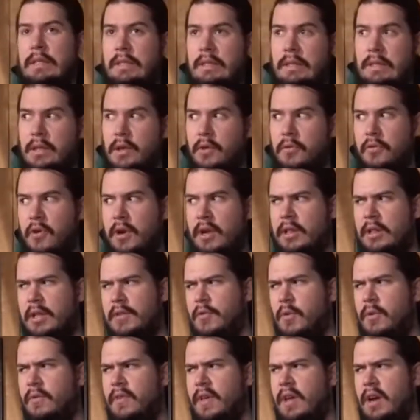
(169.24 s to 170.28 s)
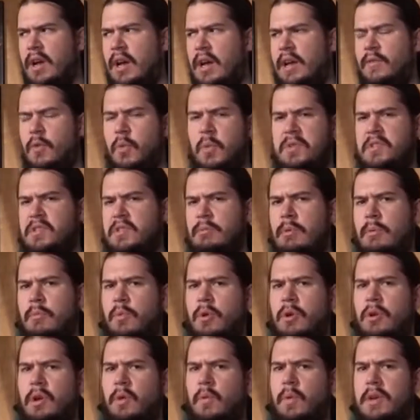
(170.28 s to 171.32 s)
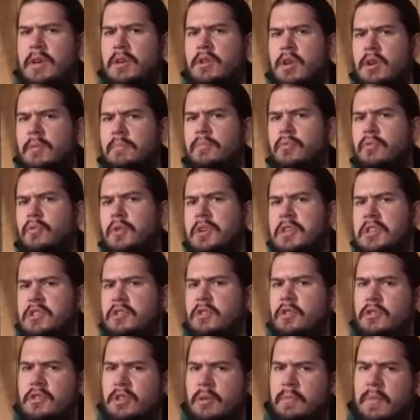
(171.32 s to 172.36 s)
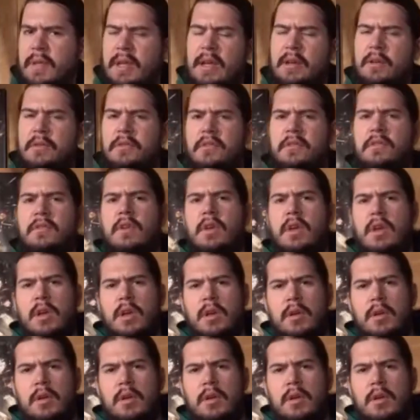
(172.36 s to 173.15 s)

Though, frankly, if you have that high of a wisdom, I'm wondering why you're not a priest or something else.